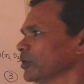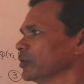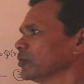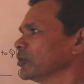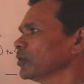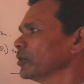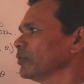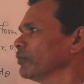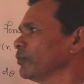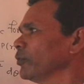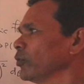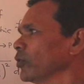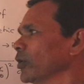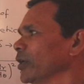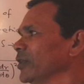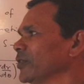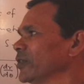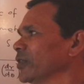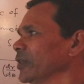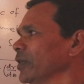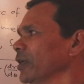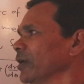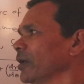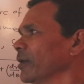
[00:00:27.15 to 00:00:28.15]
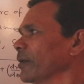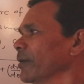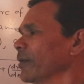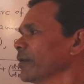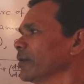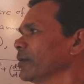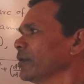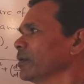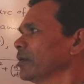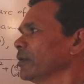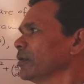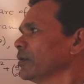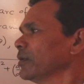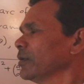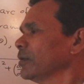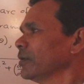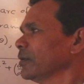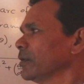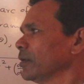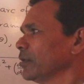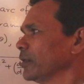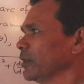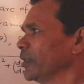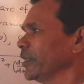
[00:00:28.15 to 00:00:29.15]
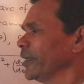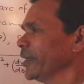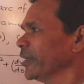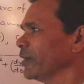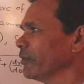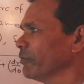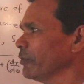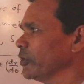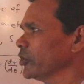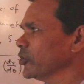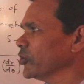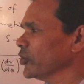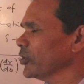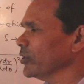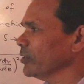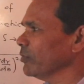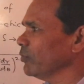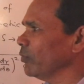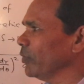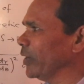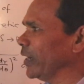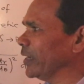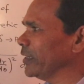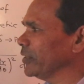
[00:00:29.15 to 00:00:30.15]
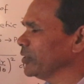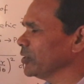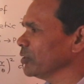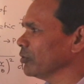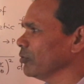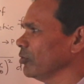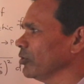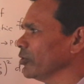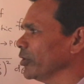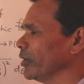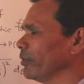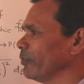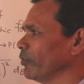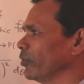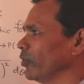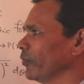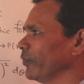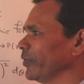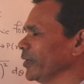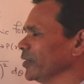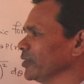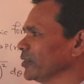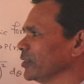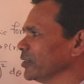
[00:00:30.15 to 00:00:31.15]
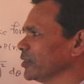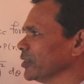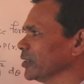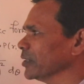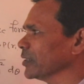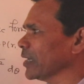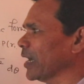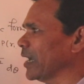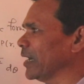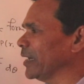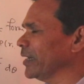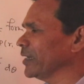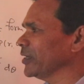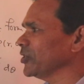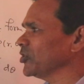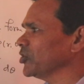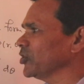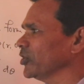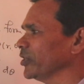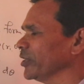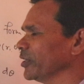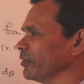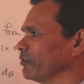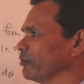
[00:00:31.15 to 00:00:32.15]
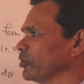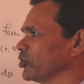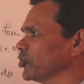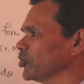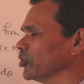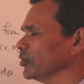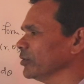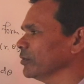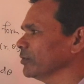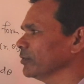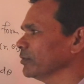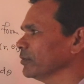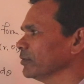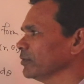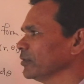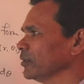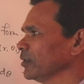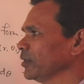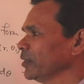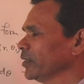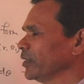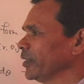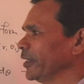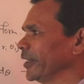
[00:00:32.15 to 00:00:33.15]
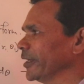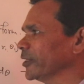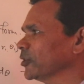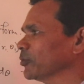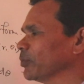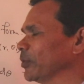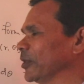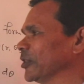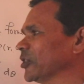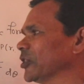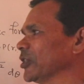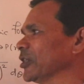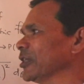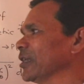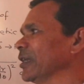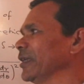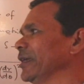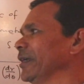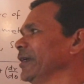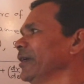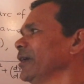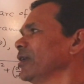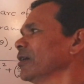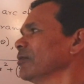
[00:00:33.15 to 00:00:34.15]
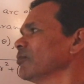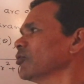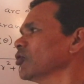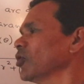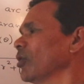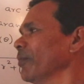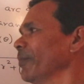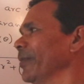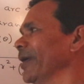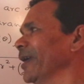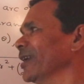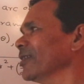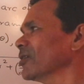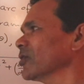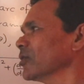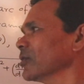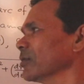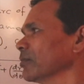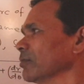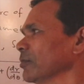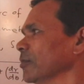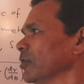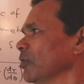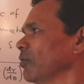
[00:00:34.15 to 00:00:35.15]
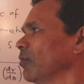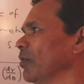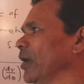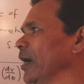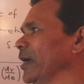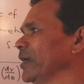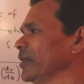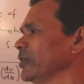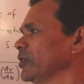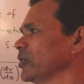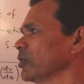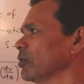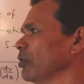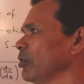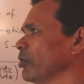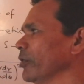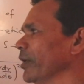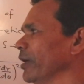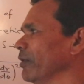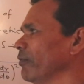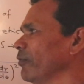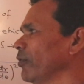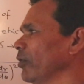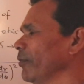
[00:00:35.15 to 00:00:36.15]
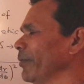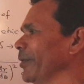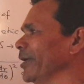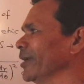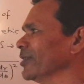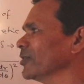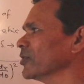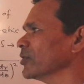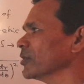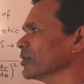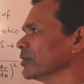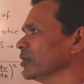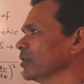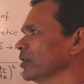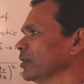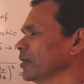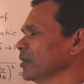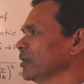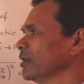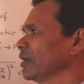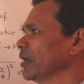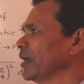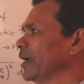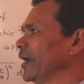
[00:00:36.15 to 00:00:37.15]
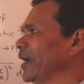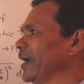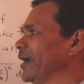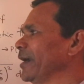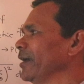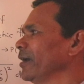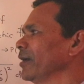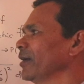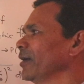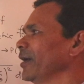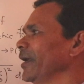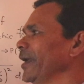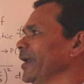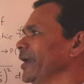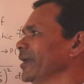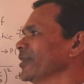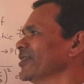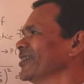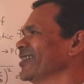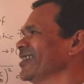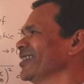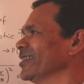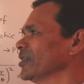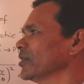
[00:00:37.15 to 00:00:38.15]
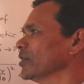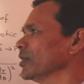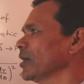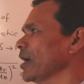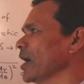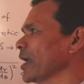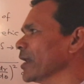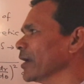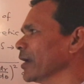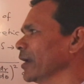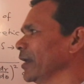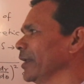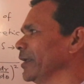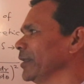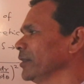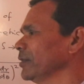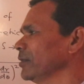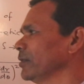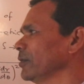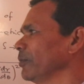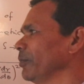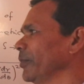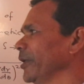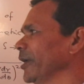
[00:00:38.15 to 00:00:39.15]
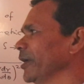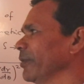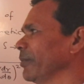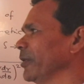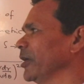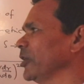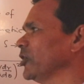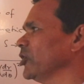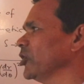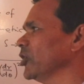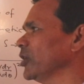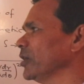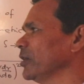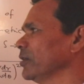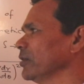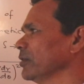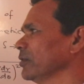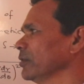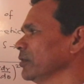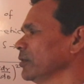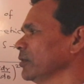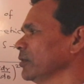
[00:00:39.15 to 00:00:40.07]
So if you consider the equation y is equal to f of x, this is Cartesian equation. Explicitly in terms of x, y is equal to f of x, and s is the arc length being measured